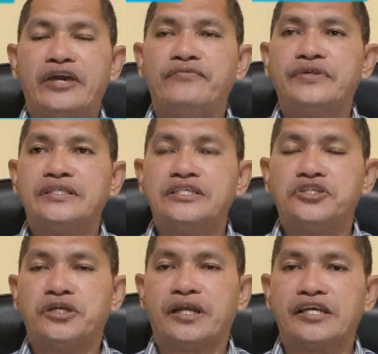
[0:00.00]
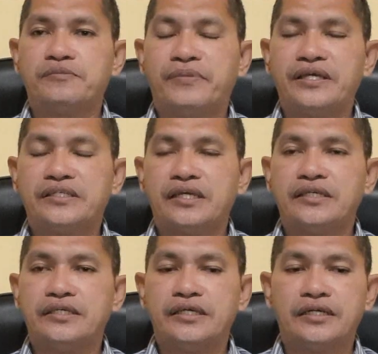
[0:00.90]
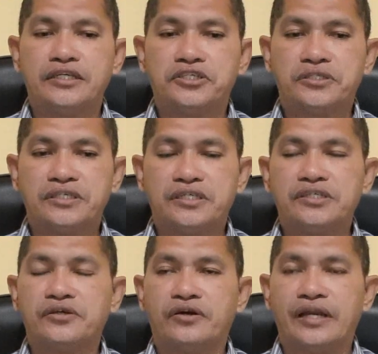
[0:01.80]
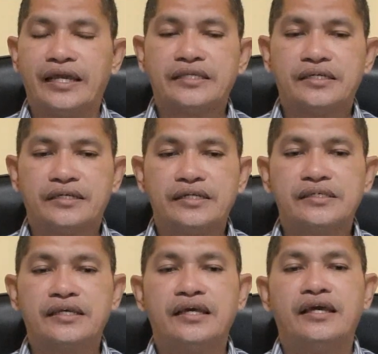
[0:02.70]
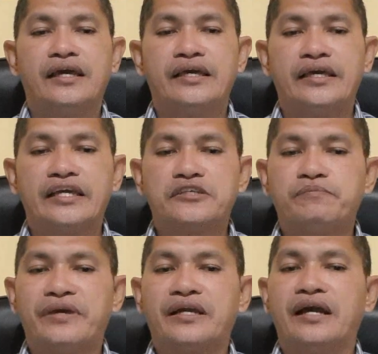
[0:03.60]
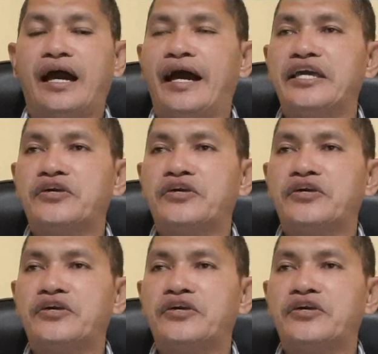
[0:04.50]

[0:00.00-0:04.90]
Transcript: every teacher, especially English teachers or lecturers, expect high